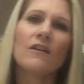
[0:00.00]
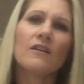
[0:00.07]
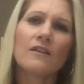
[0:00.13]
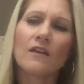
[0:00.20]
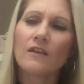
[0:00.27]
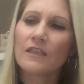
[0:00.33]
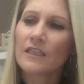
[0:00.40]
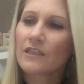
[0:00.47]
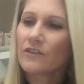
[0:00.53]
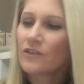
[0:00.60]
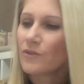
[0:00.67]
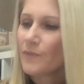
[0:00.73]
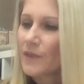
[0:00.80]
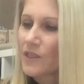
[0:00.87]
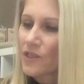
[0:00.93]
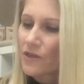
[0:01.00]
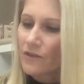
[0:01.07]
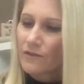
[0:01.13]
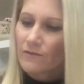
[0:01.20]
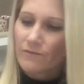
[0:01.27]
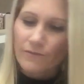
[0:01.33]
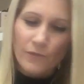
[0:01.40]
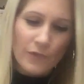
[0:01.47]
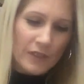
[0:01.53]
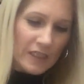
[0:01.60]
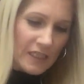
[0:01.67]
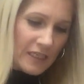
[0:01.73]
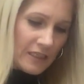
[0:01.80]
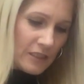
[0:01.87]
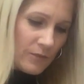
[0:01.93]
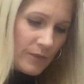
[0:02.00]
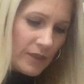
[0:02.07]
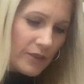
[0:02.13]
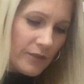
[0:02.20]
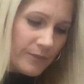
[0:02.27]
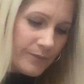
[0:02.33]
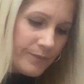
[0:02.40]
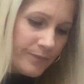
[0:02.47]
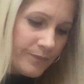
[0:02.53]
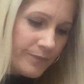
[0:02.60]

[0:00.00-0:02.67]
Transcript: I'll include a picture and point it out as we go.